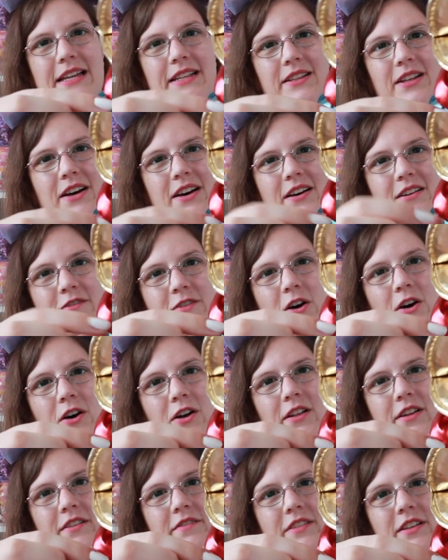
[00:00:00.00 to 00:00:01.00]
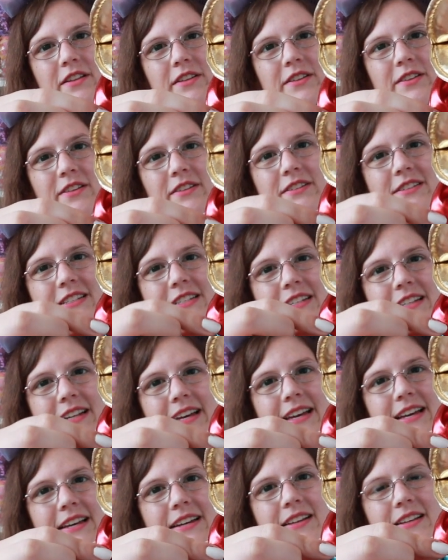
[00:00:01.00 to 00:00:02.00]
I love all of the little
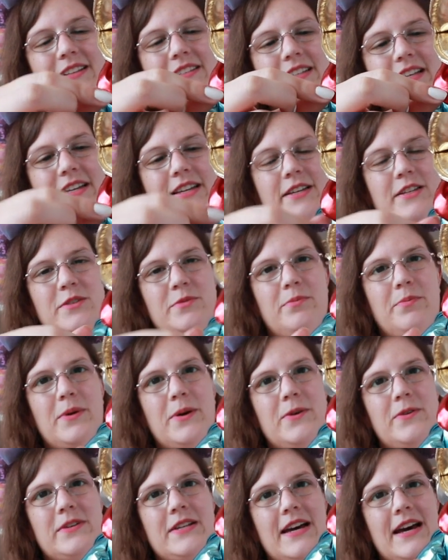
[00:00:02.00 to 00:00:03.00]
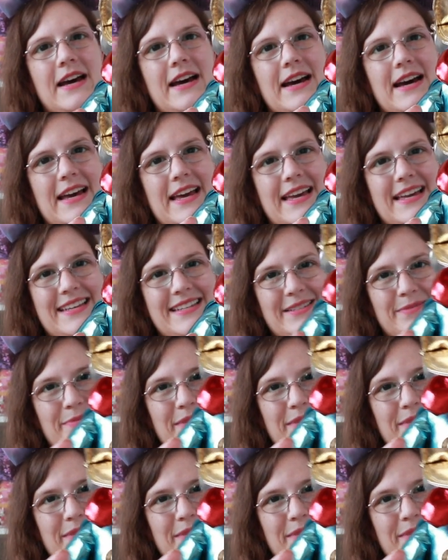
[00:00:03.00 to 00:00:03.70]
details like his bow tie his